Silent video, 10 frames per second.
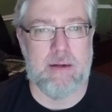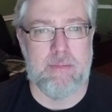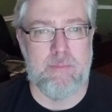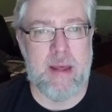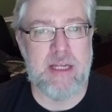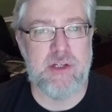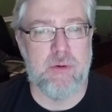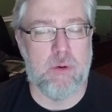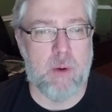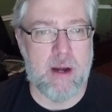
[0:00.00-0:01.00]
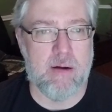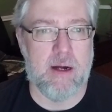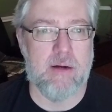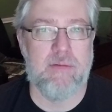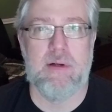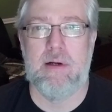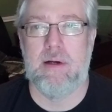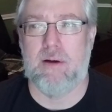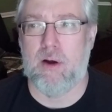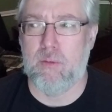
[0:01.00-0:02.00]
makes you aware of,
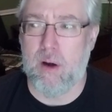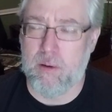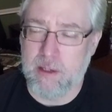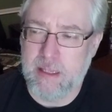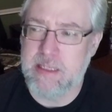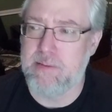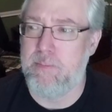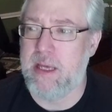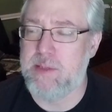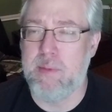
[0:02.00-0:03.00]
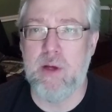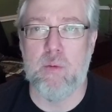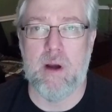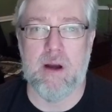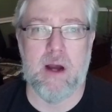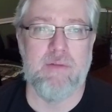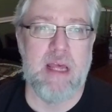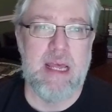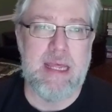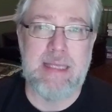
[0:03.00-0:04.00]
or at least makes me aware of,
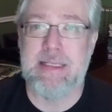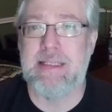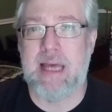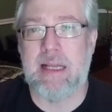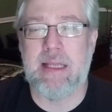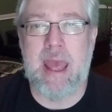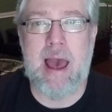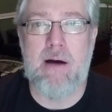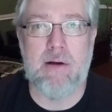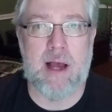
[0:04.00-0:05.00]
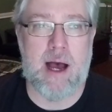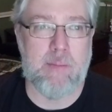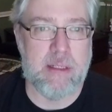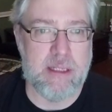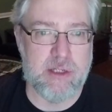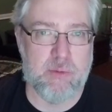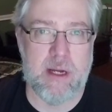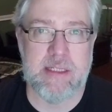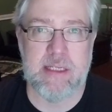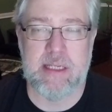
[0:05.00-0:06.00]
is exactly how common these
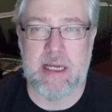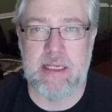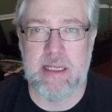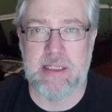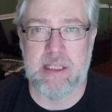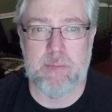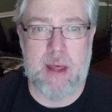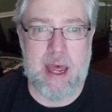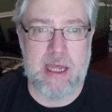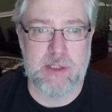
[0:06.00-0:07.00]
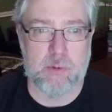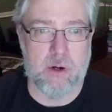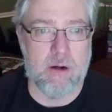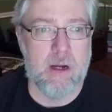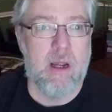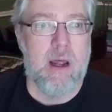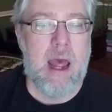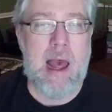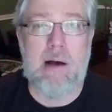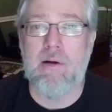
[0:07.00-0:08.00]
racist ideas in the past were,
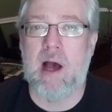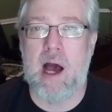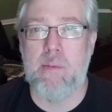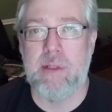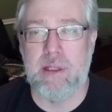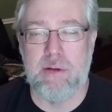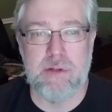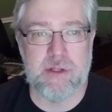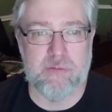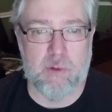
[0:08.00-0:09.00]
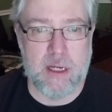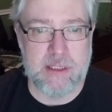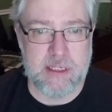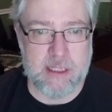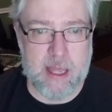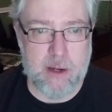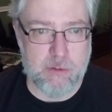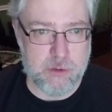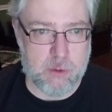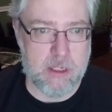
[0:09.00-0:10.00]
how common the use of racist
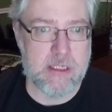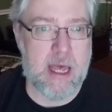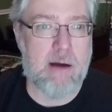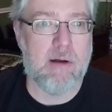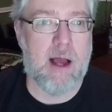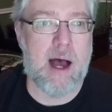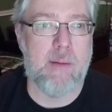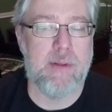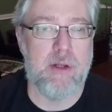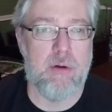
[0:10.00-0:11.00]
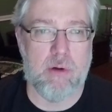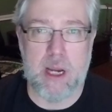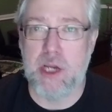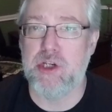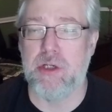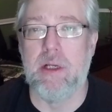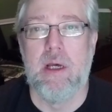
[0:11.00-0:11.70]
language was, how common the creation